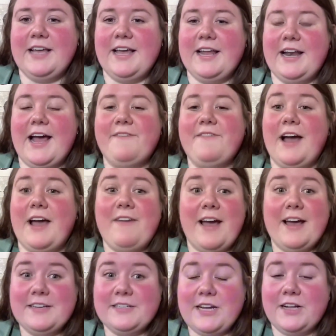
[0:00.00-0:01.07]
And I've
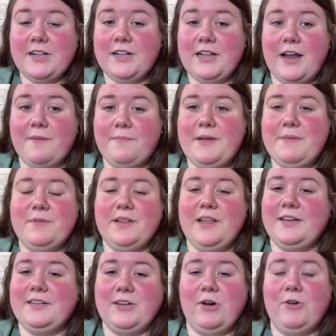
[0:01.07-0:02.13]
had to tell a lot of people,
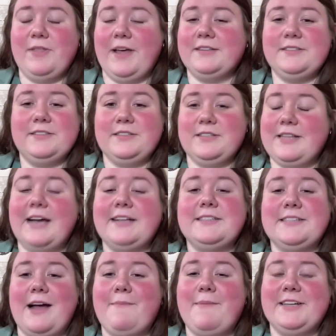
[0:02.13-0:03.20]
like, no, that's
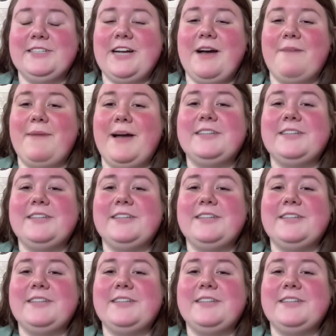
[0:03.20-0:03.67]
not my job.